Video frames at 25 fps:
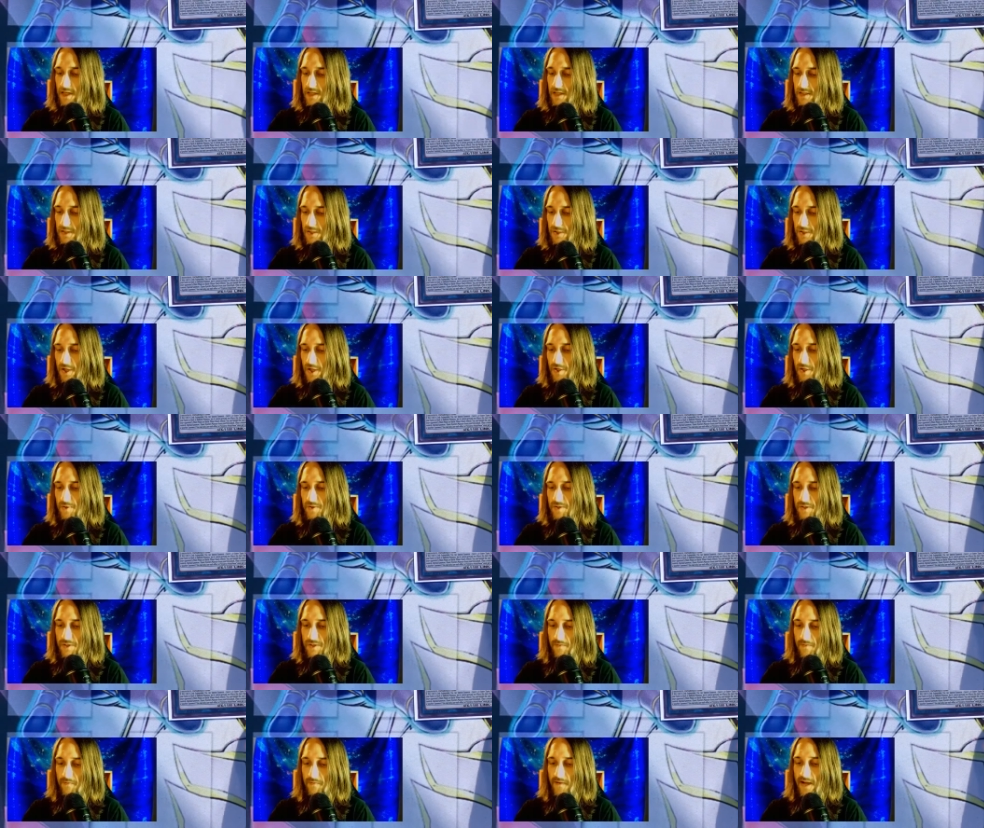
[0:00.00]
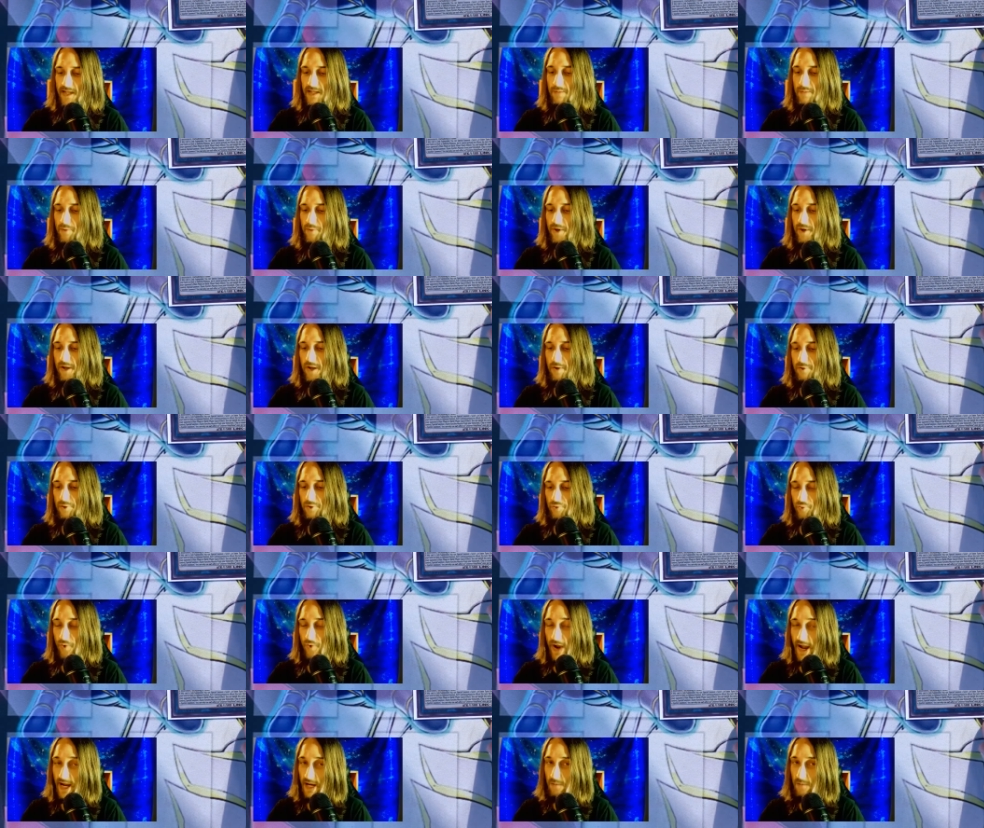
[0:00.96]
So you can use his effect to bring out
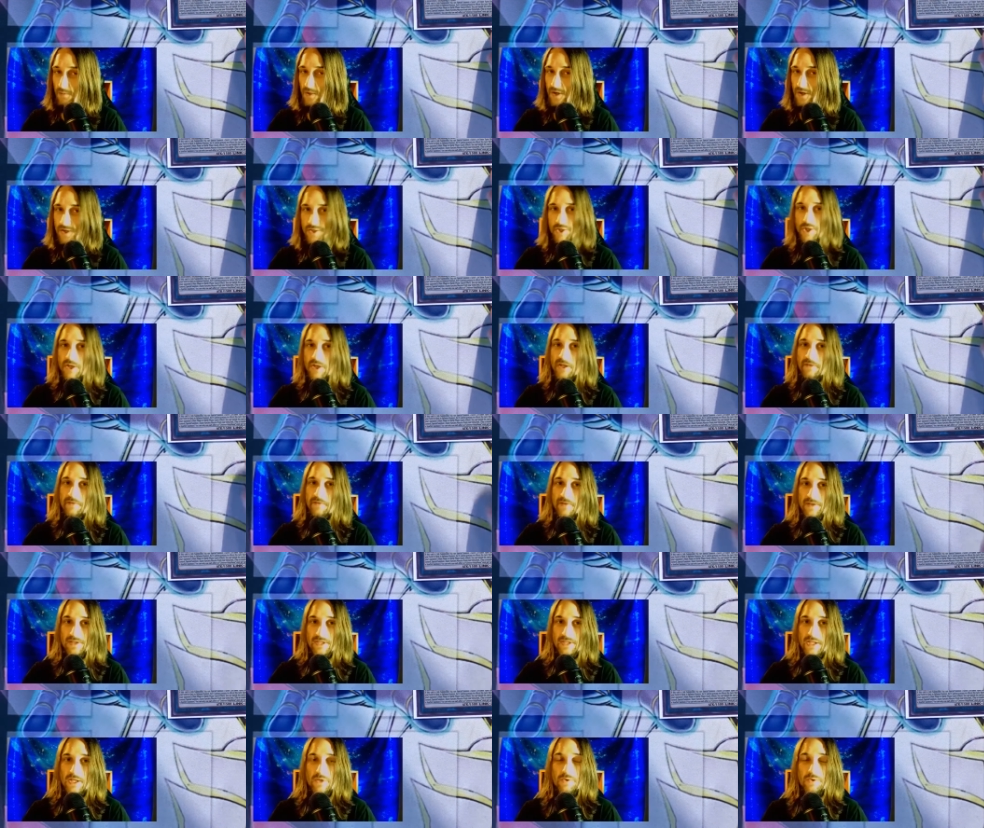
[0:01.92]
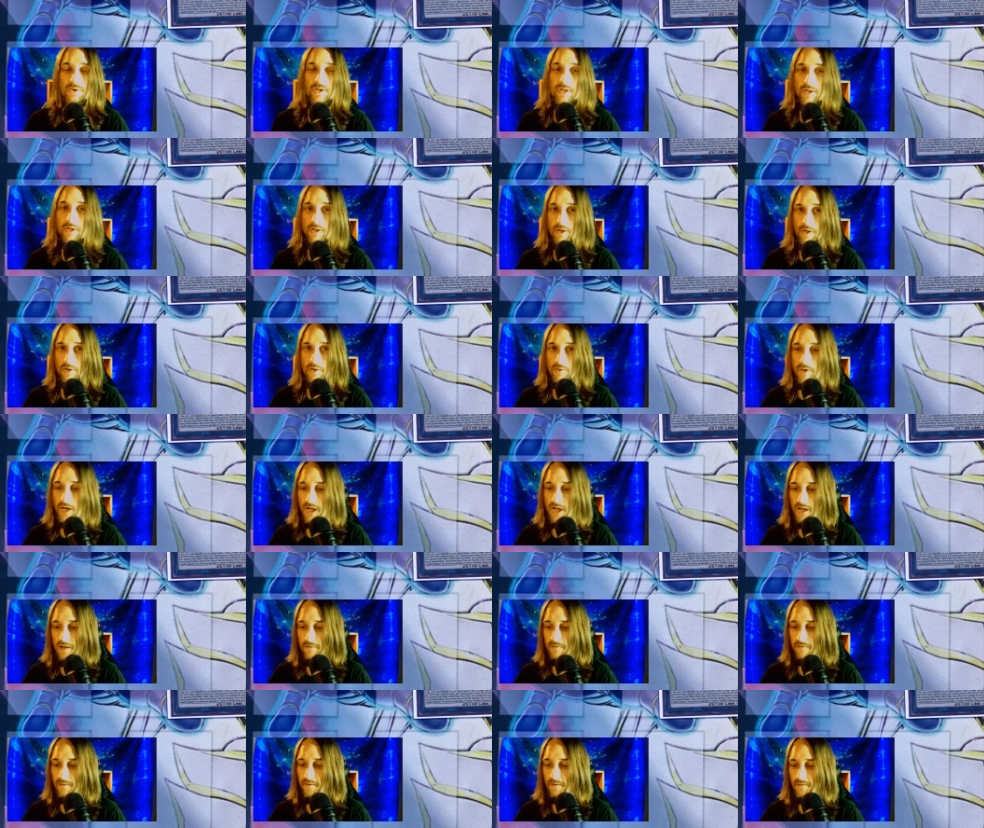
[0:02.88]
Dragon Buster if he's not already in your
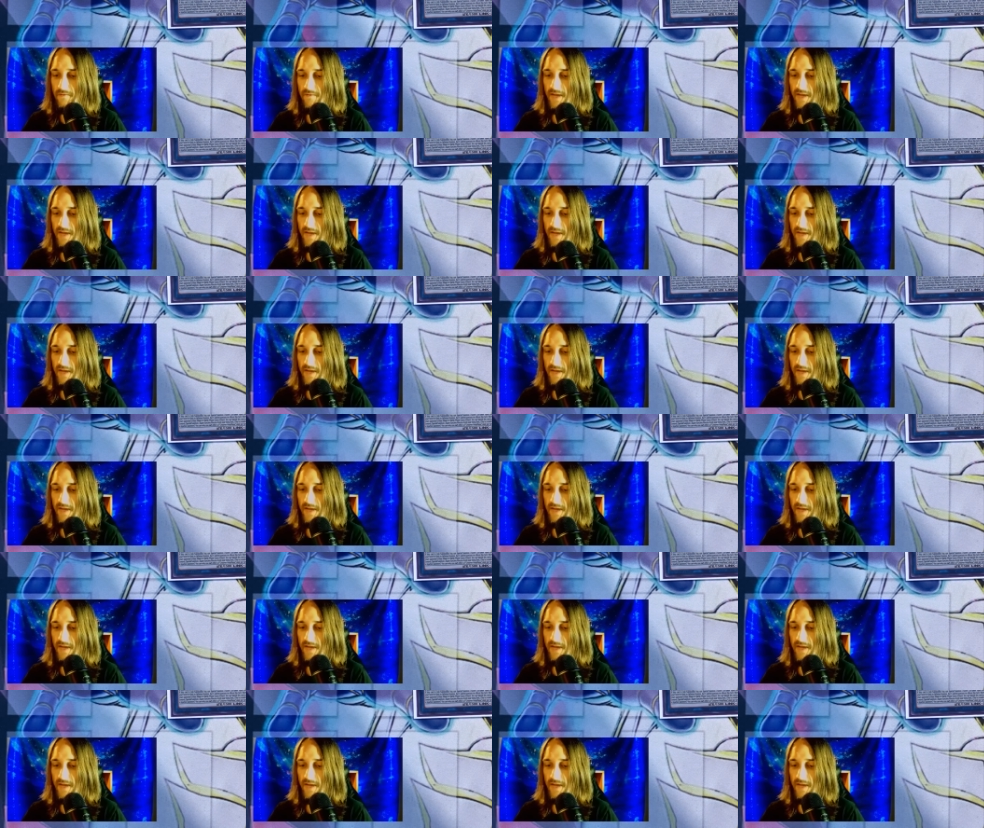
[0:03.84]
grave.